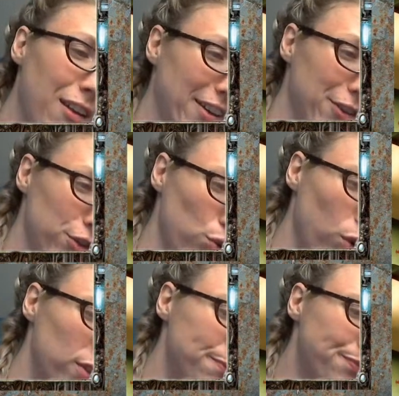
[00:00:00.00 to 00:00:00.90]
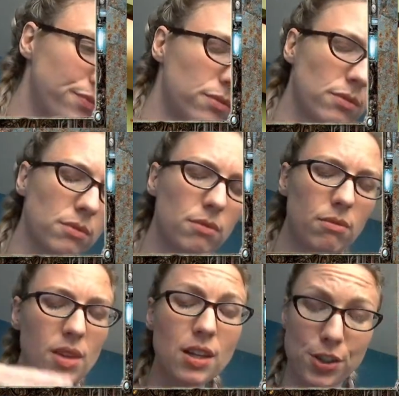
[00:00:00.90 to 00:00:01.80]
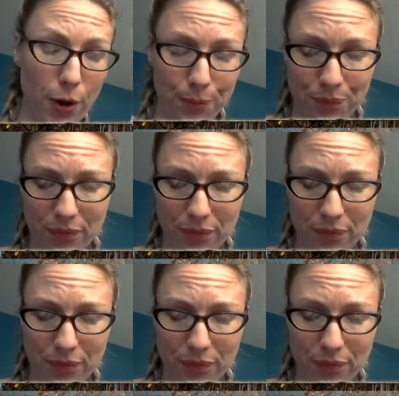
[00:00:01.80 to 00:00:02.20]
Like the Scorn. So,